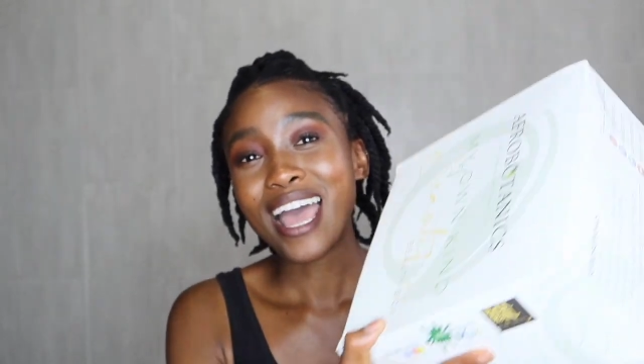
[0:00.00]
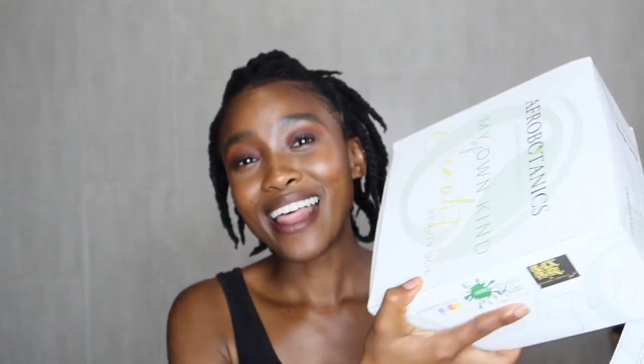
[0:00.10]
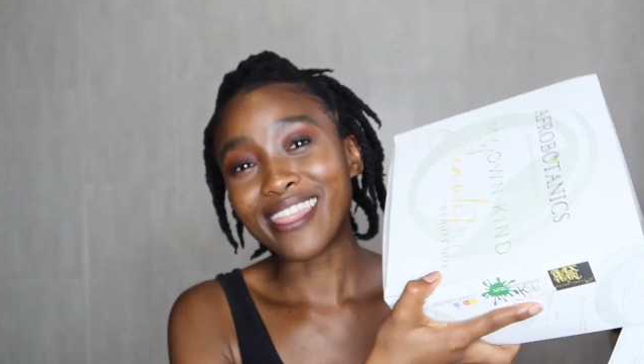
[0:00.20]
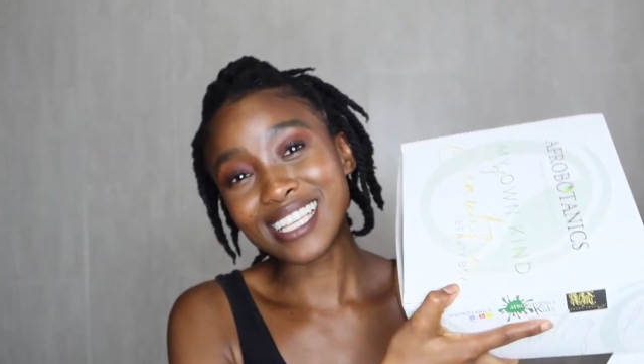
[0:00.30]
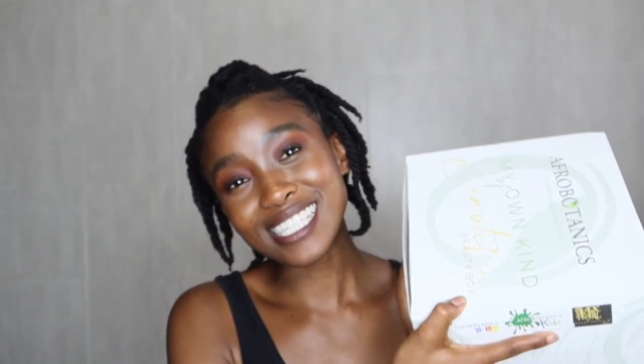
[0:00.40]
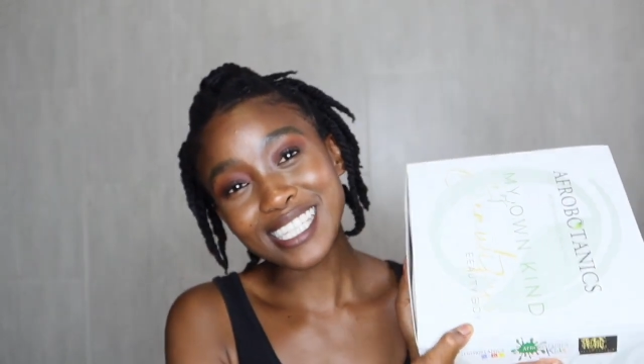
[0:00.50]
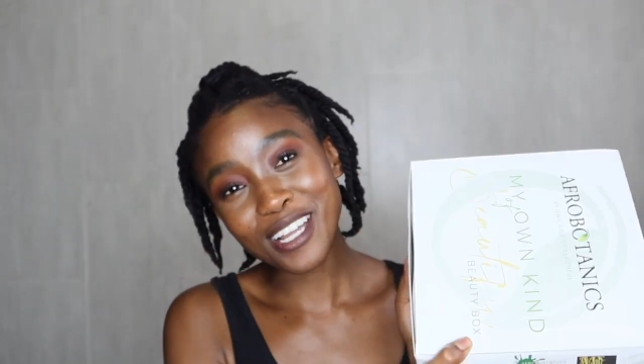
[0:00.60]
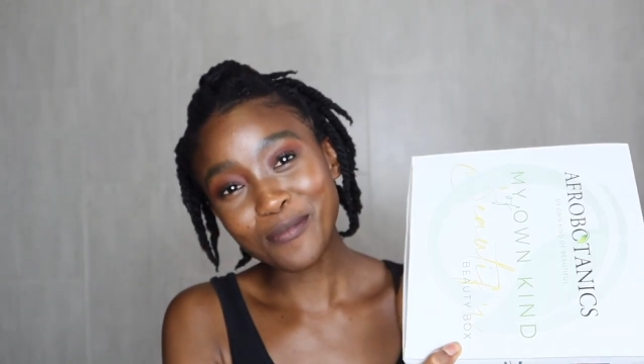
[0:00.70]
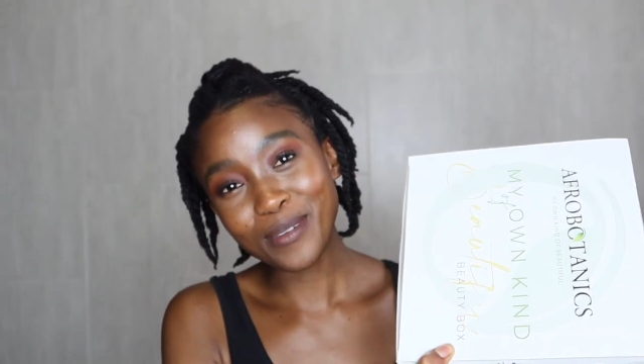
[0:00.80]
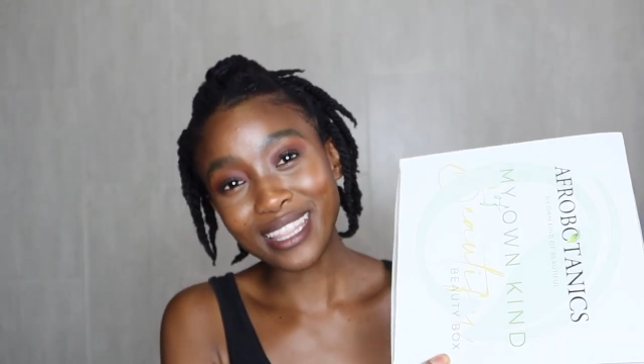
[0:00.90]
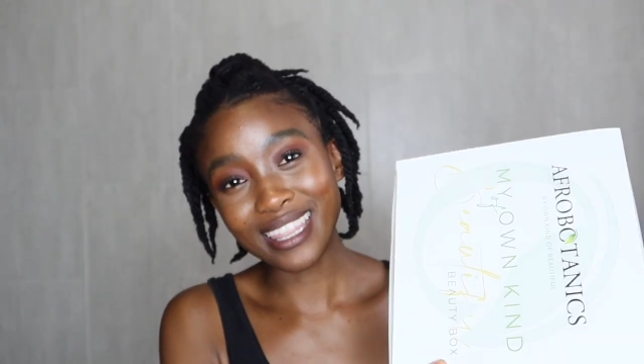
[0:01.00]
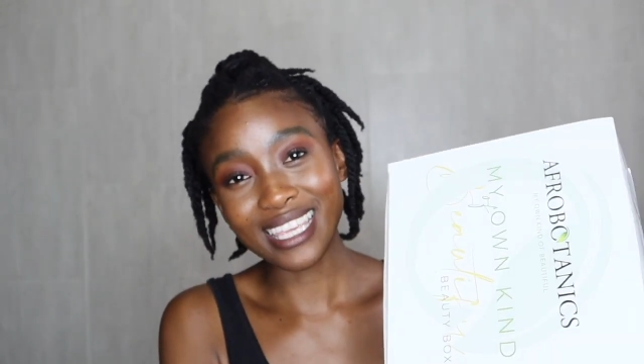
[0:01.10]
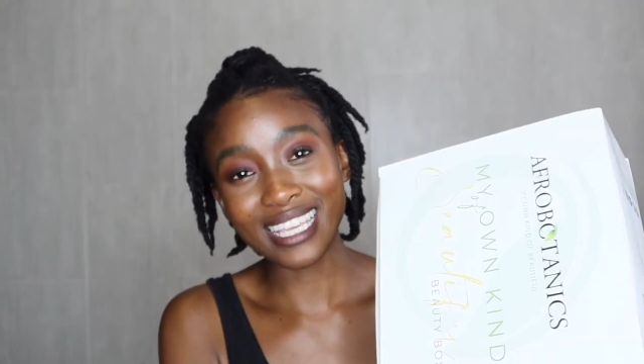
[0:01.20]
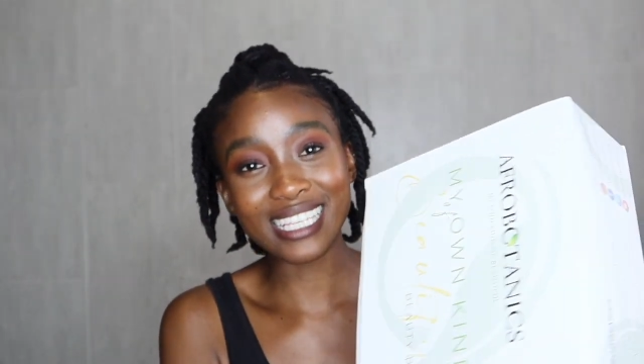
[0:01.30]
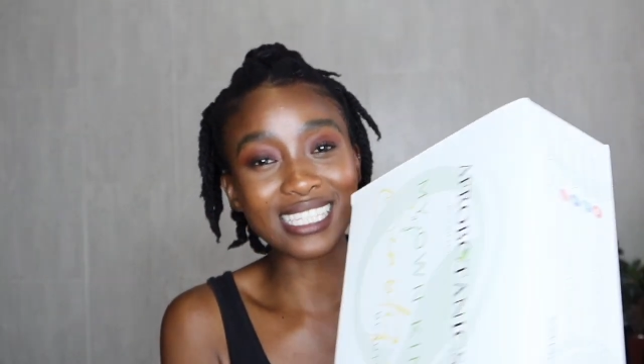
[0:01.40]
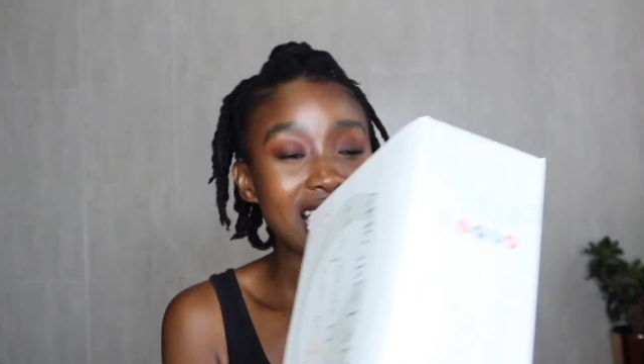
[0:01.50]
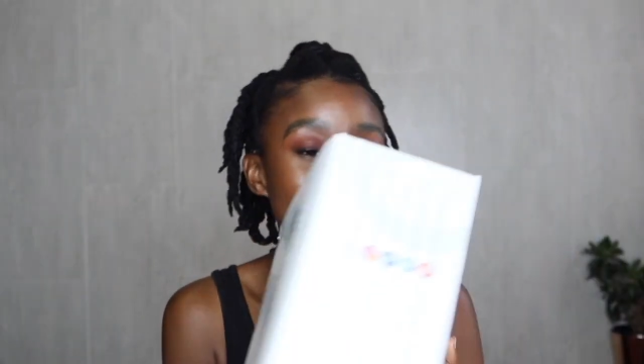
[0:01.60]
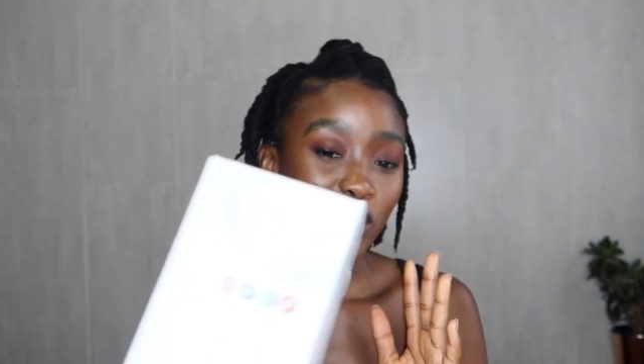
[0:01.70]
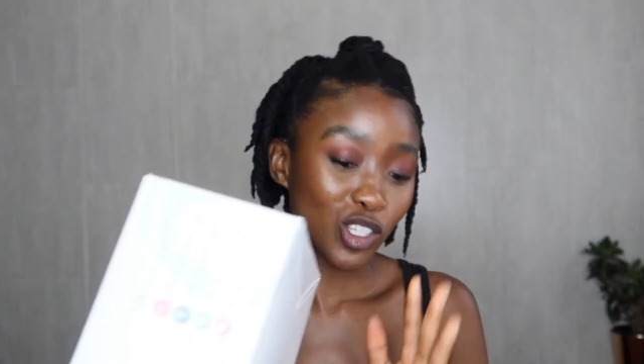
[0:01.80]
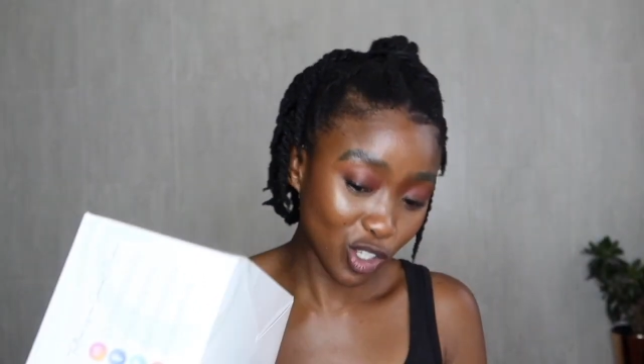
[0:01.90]
They sent me these,
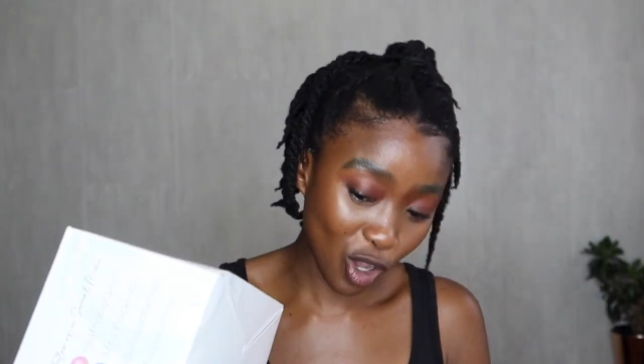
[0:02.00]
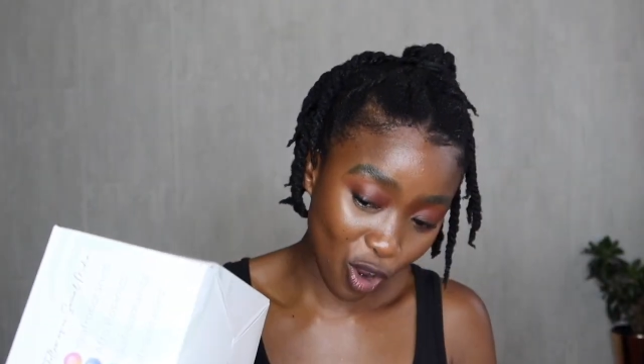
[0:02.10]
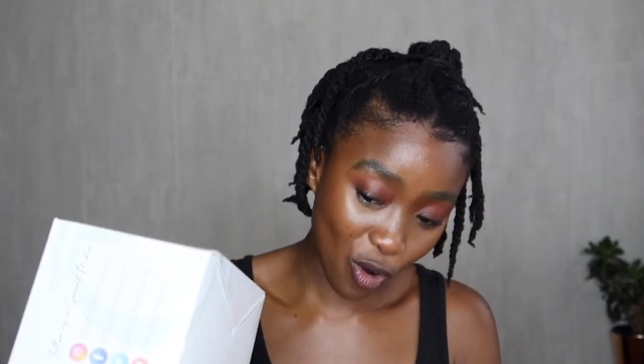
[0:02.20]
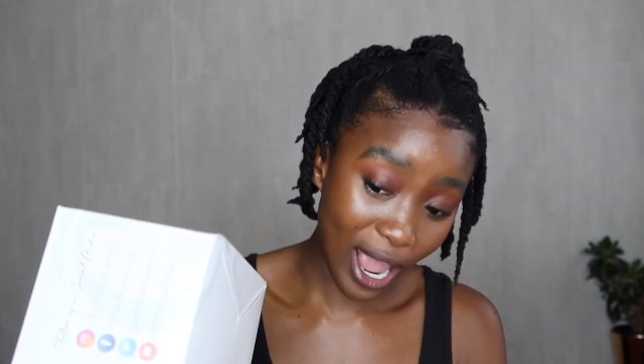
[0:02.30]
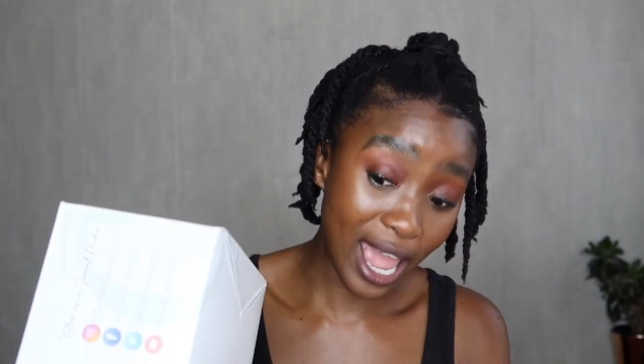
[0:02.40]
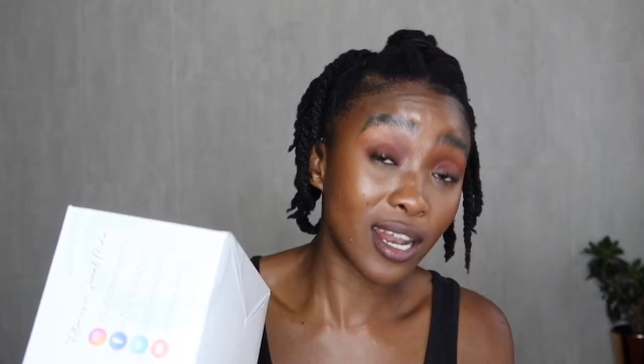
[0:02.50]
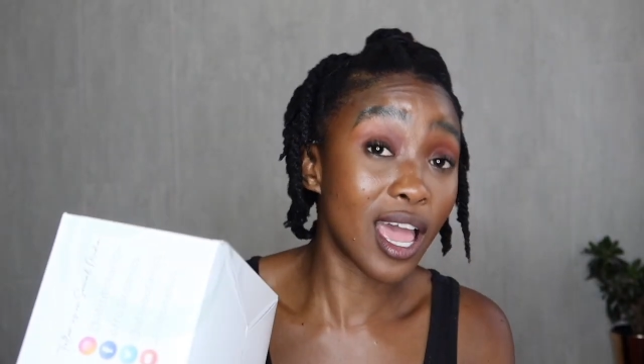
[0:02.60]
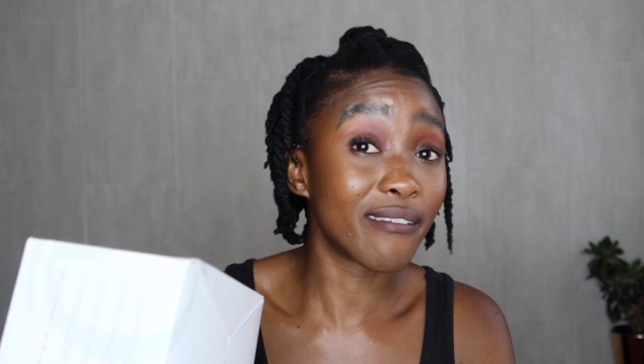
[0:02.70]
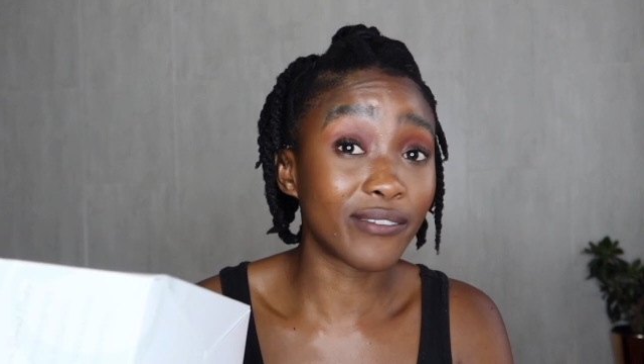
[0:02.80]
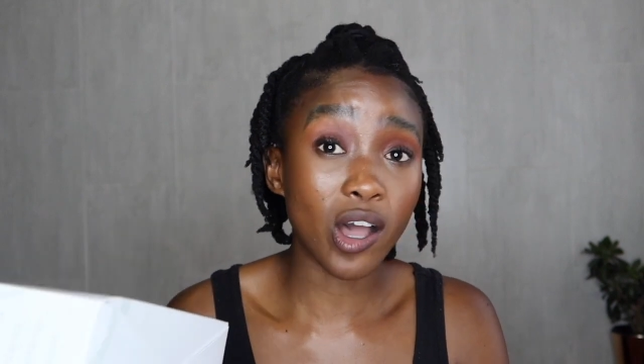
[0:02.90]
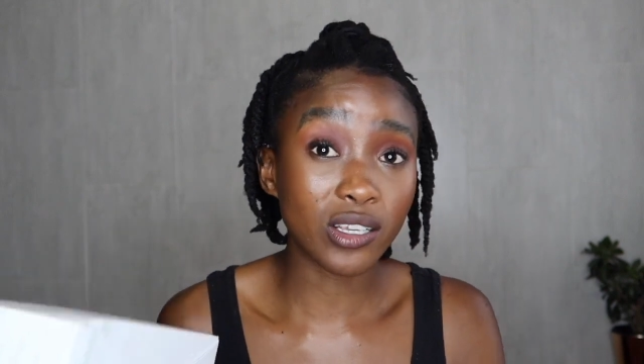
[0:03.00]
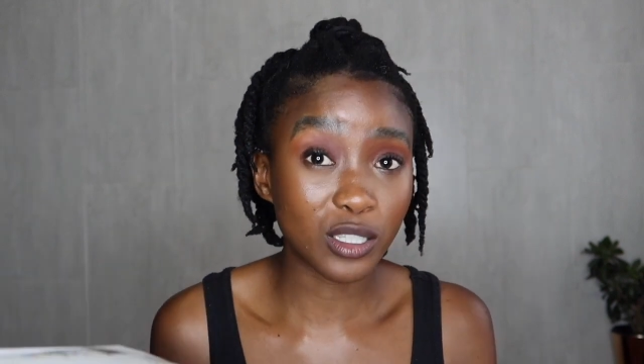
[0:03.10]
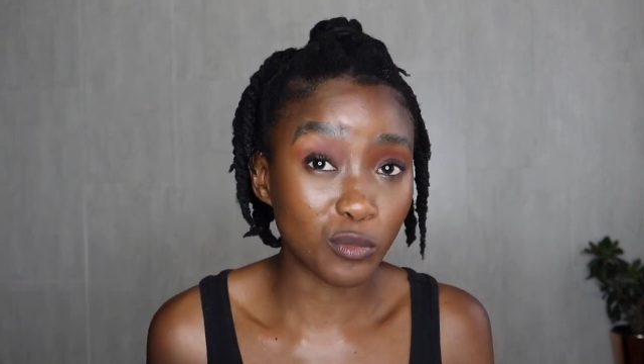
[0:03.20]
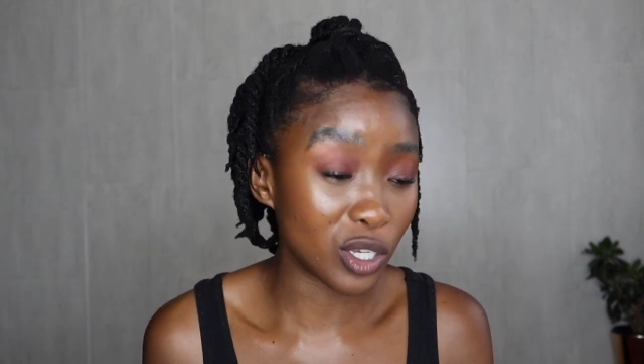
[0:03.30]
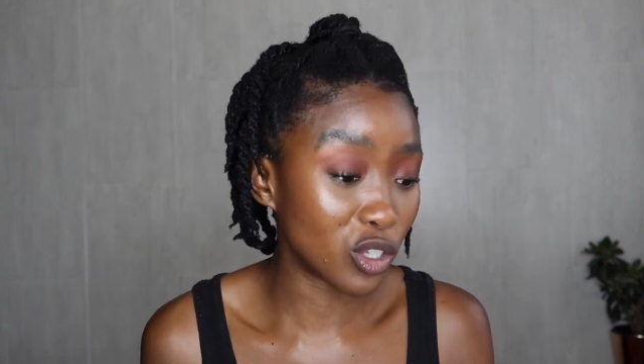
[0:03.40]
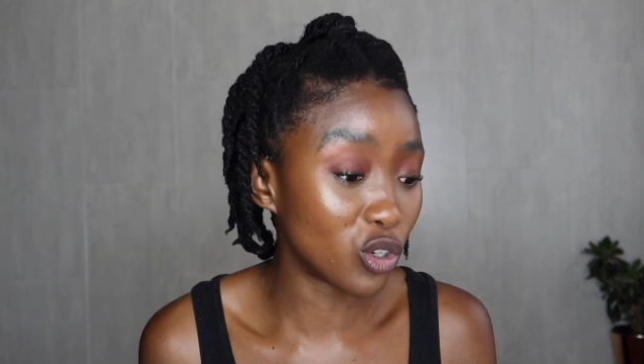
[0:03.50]
and have asked me,